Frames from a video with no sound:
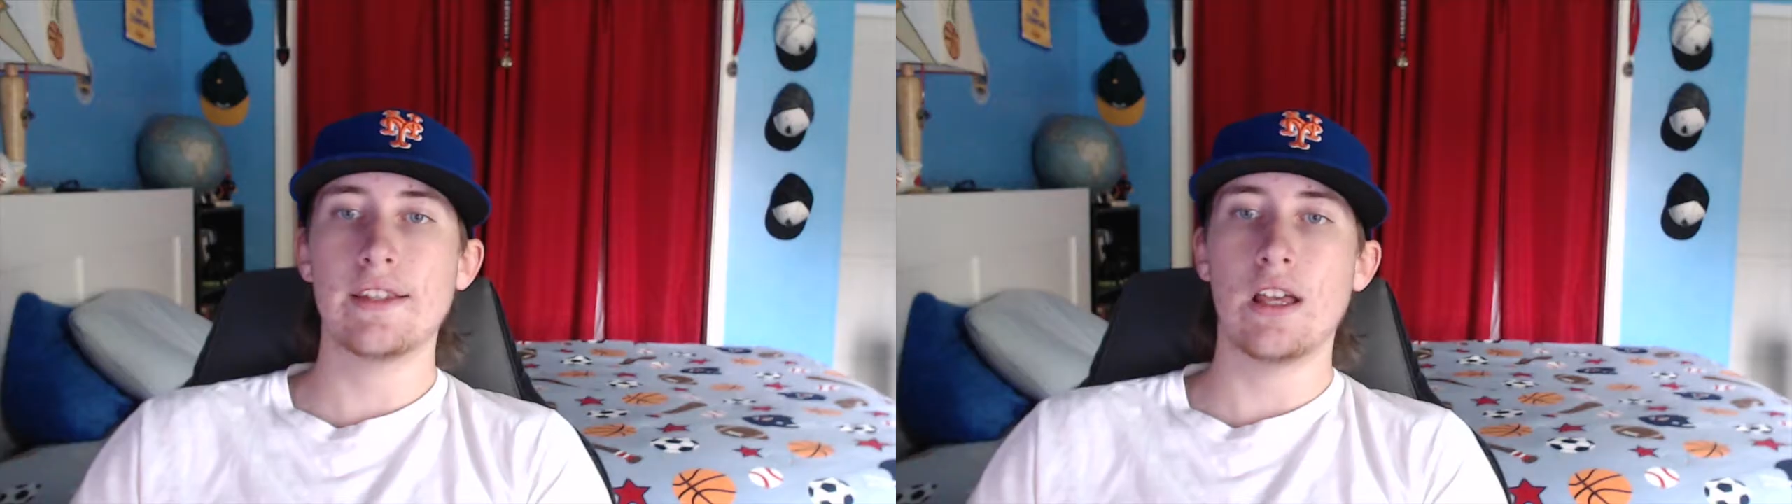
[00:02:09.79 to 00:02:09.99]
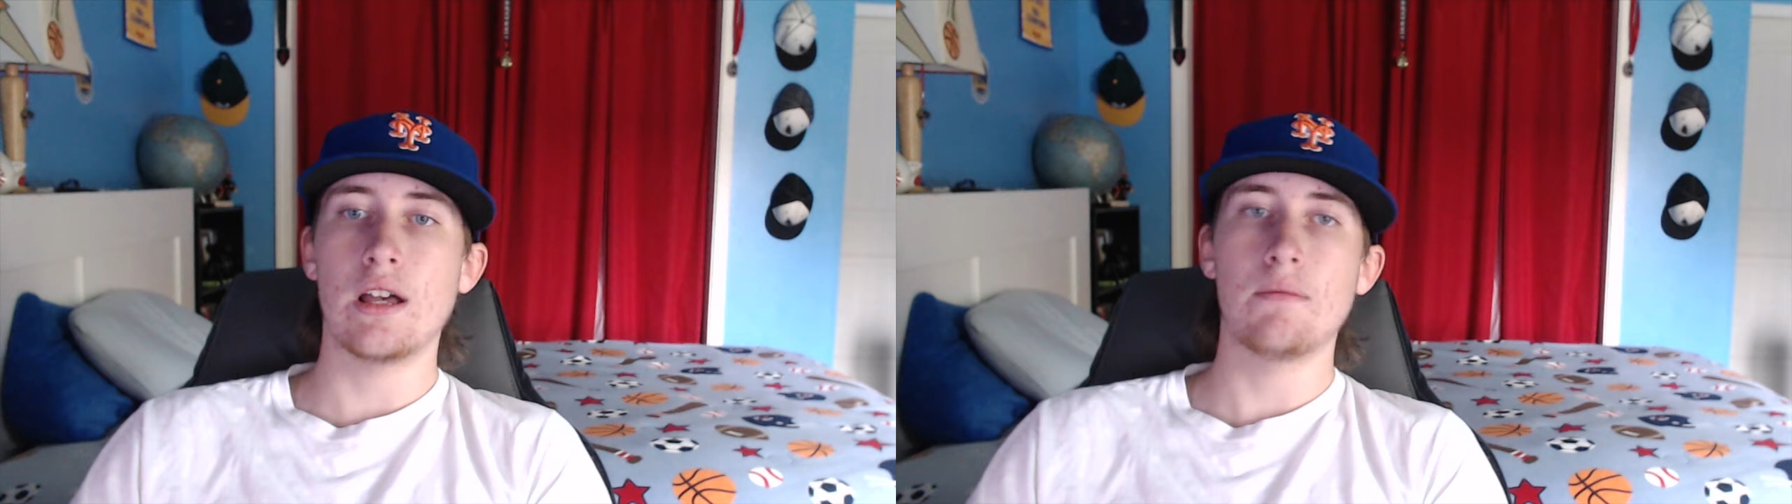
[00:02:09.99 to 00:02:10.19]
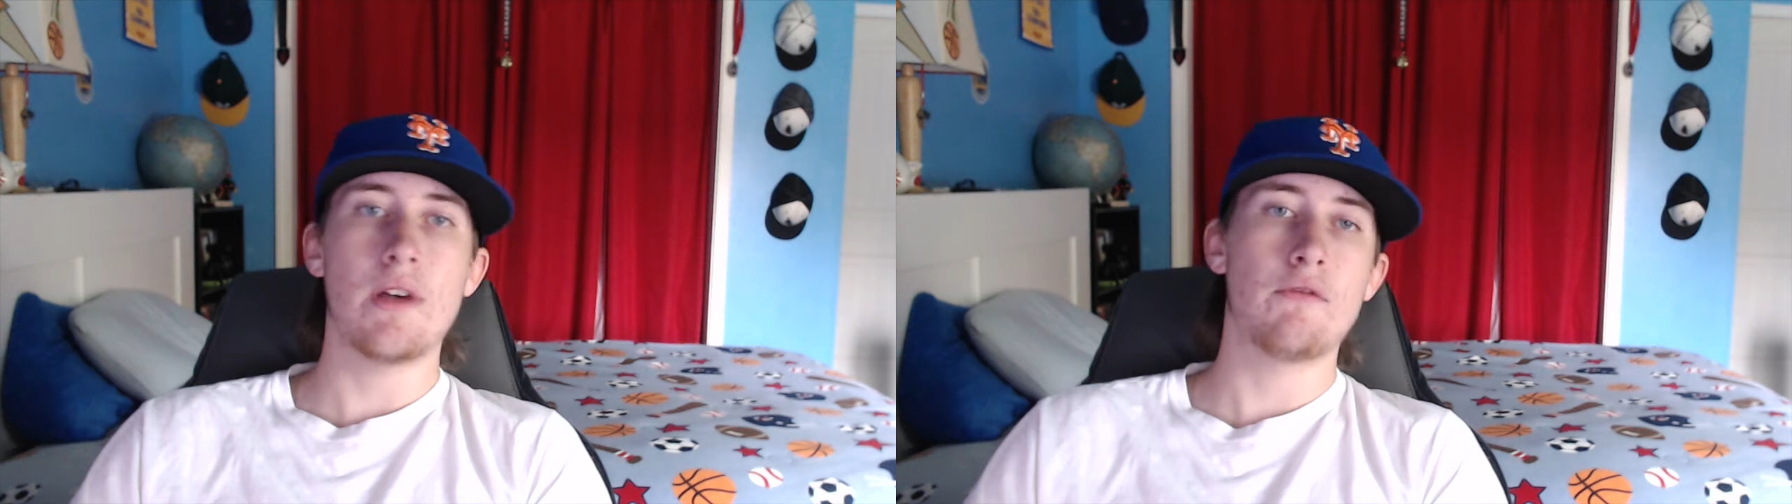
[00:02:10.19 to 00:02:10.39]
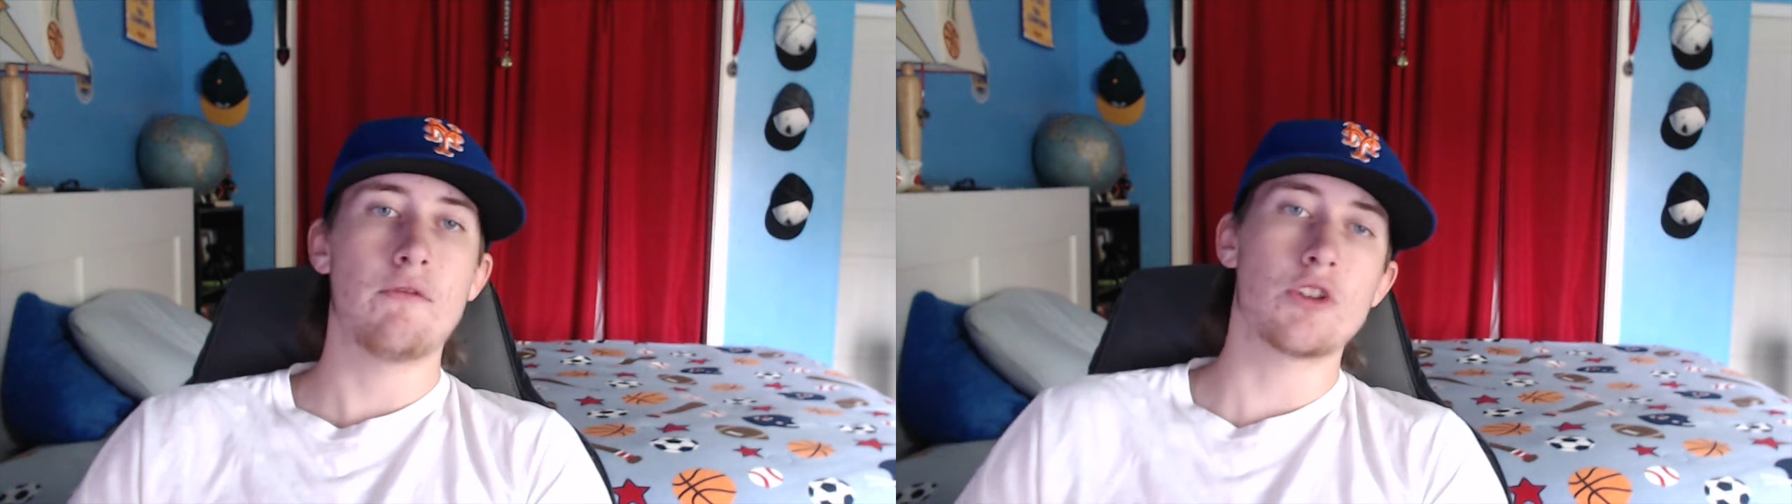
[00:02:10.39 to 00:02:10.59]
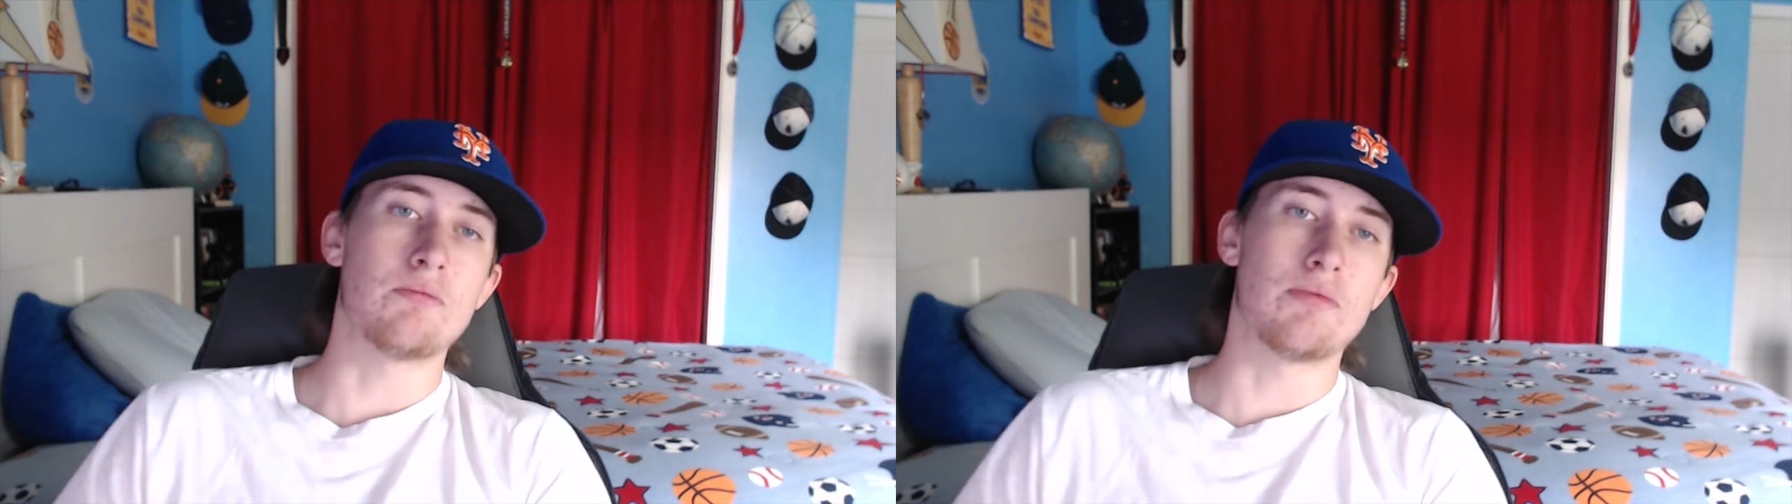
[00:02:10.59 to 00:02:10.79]
of
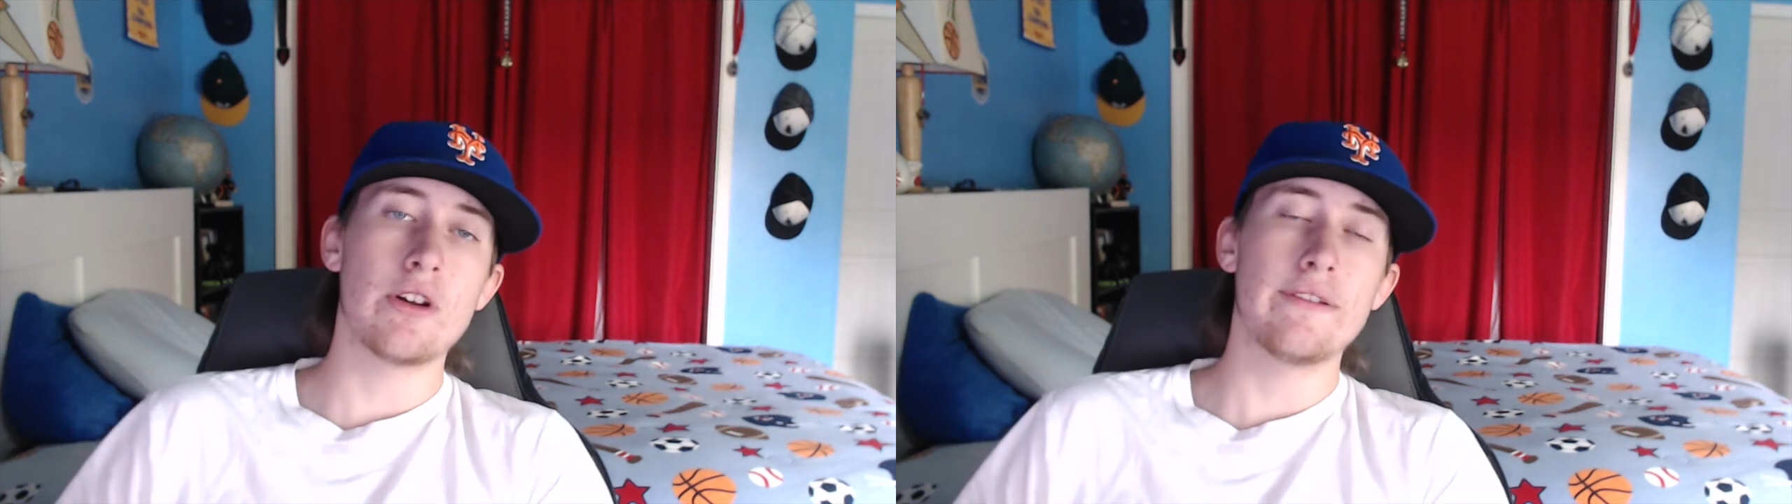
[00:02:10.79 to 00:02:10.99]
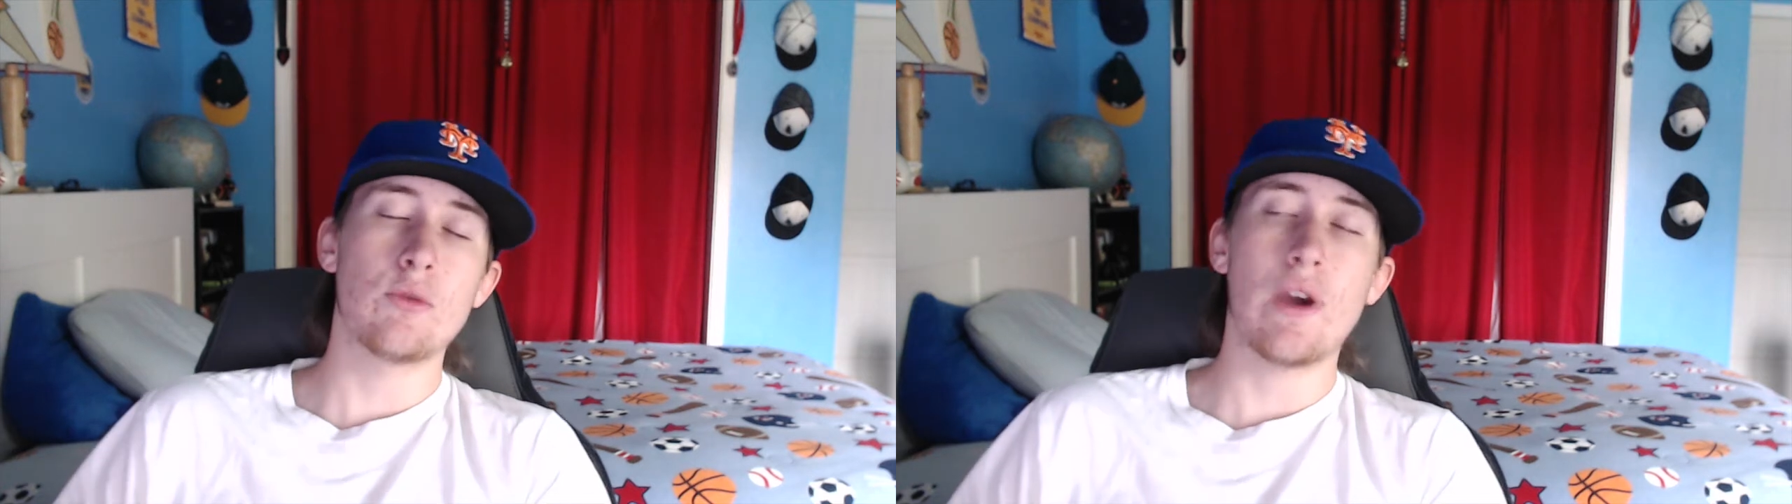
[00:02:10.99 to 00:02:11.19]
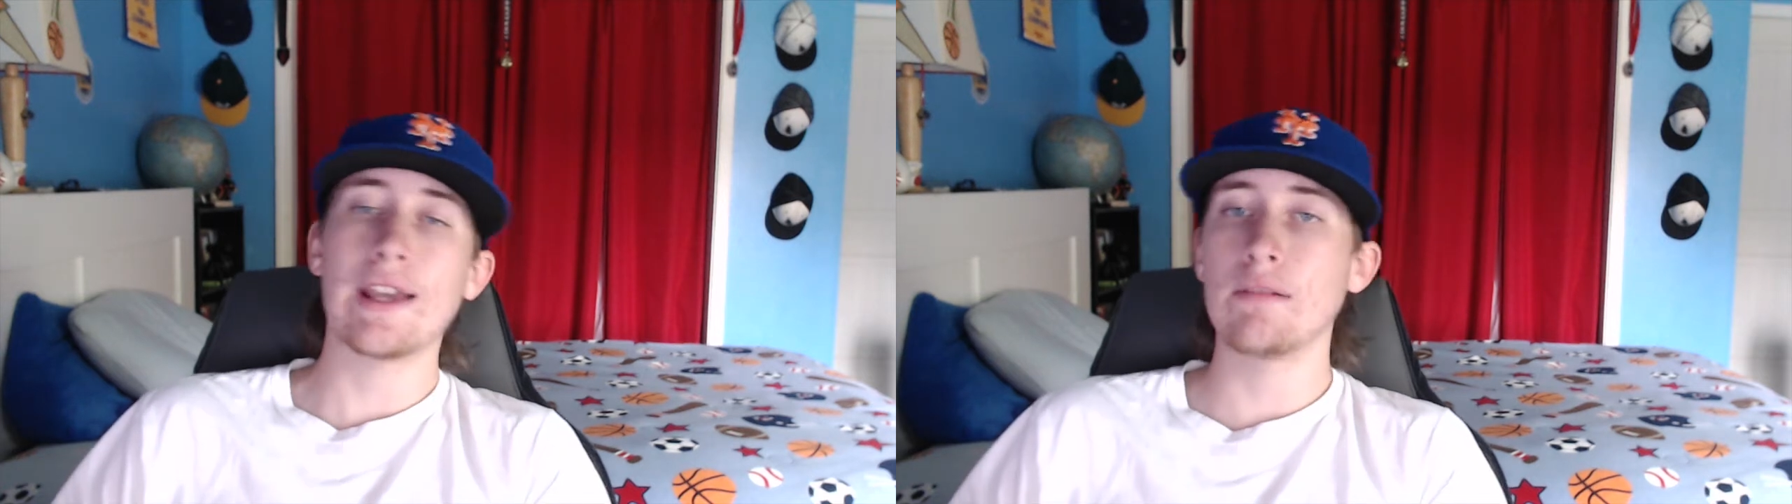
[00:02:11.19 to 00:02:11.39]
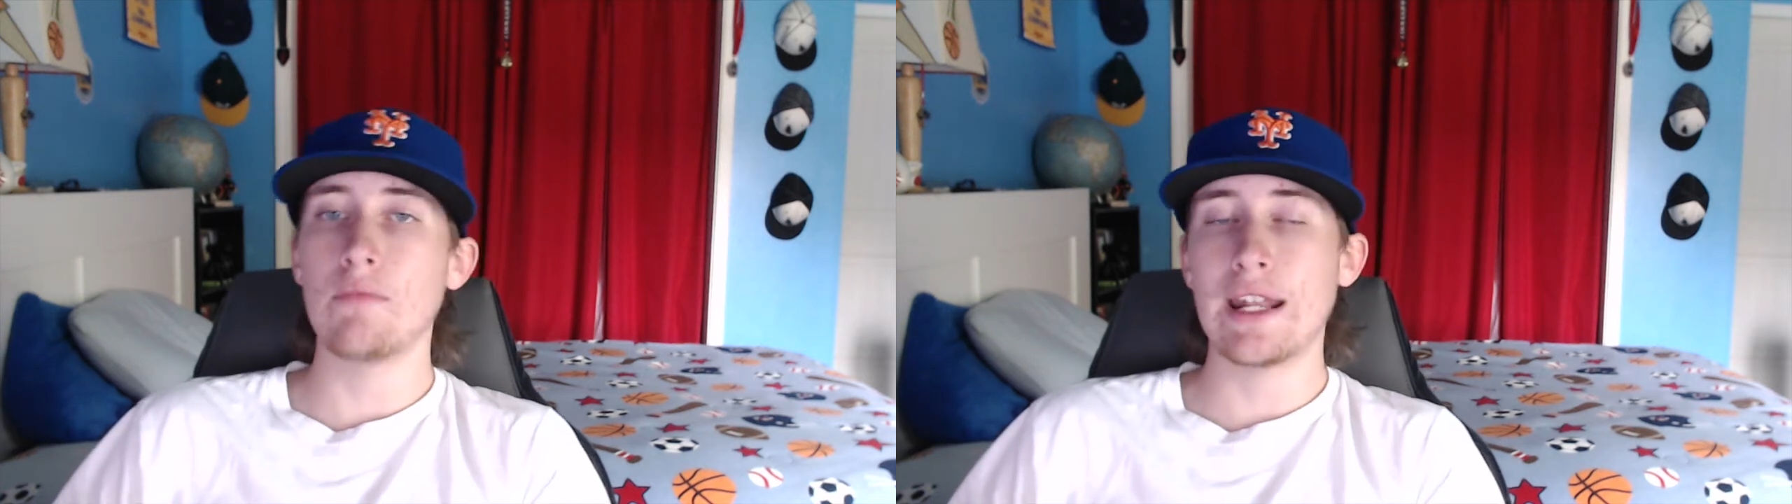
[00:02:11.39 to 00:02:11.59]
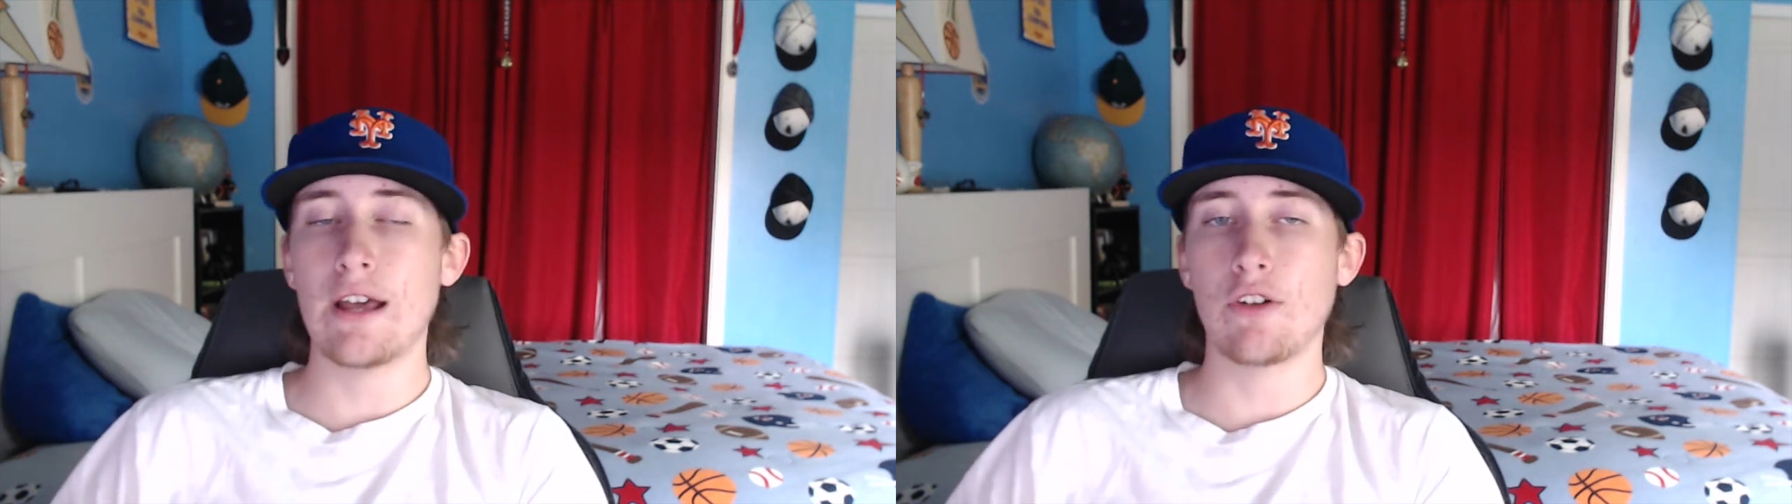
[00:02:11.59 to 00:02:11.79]
course, Brody Van Wagenen
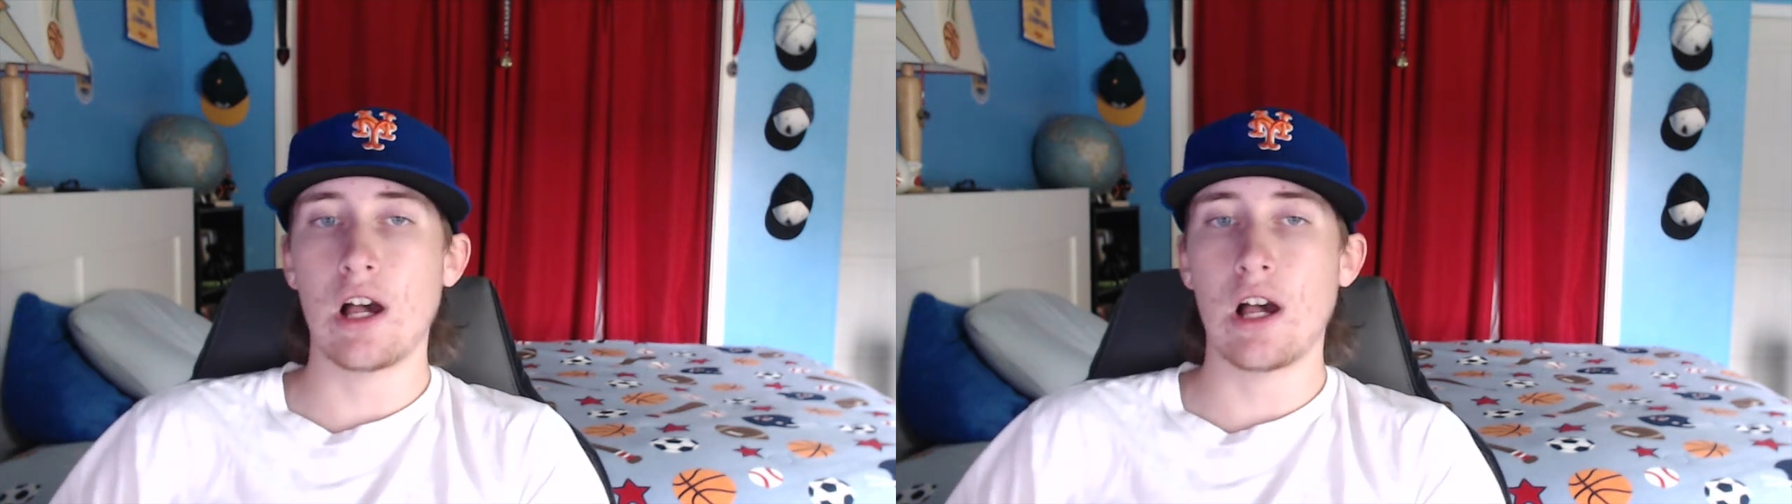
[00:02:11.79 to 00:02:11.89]
made out